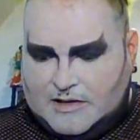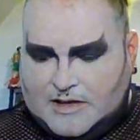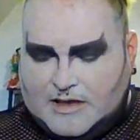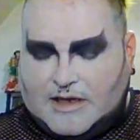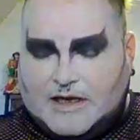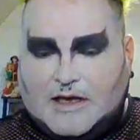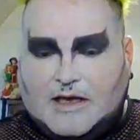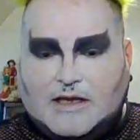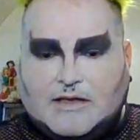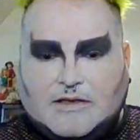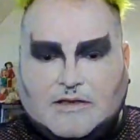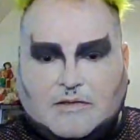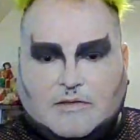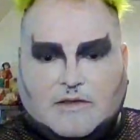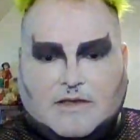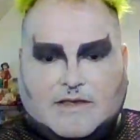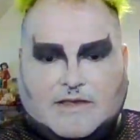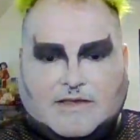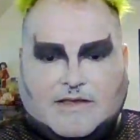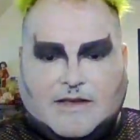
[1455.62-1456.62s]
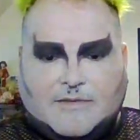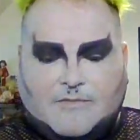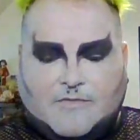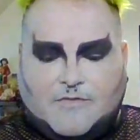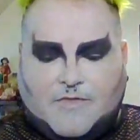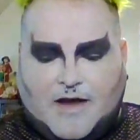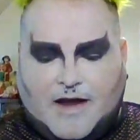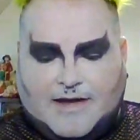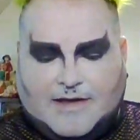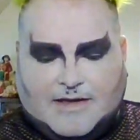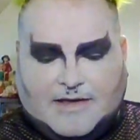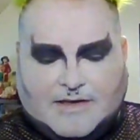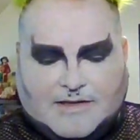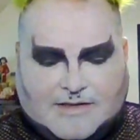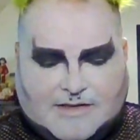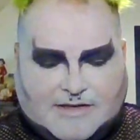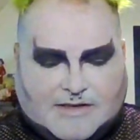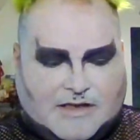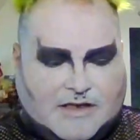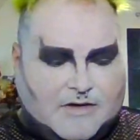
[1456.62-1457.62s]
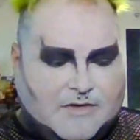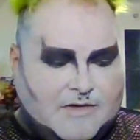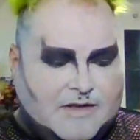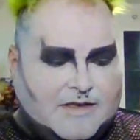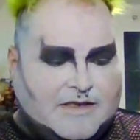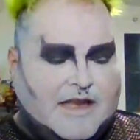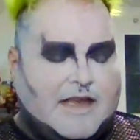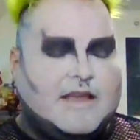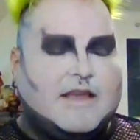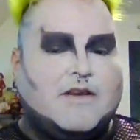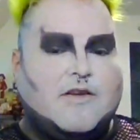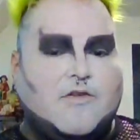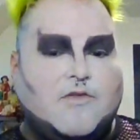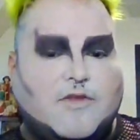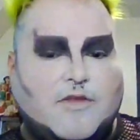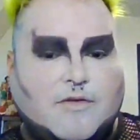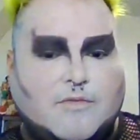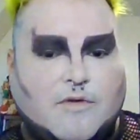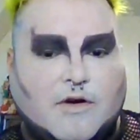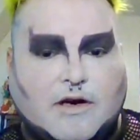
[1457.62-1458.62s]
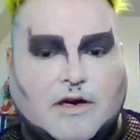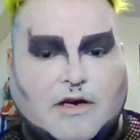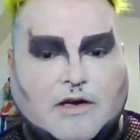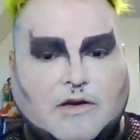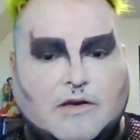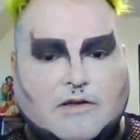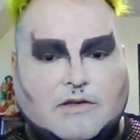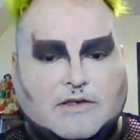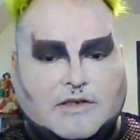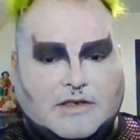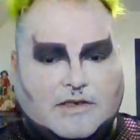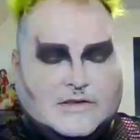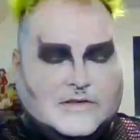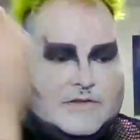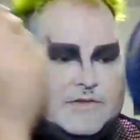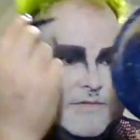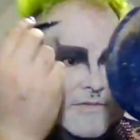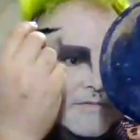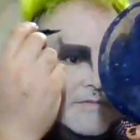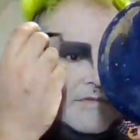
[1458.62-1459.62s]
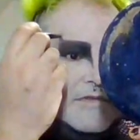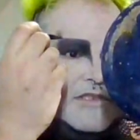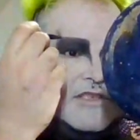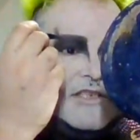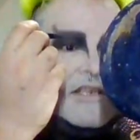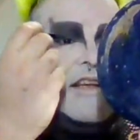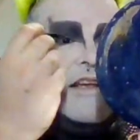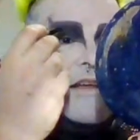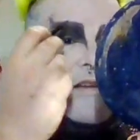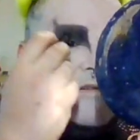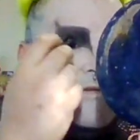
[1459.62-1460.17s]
Assholism finally is slowly taking over the world. Shit.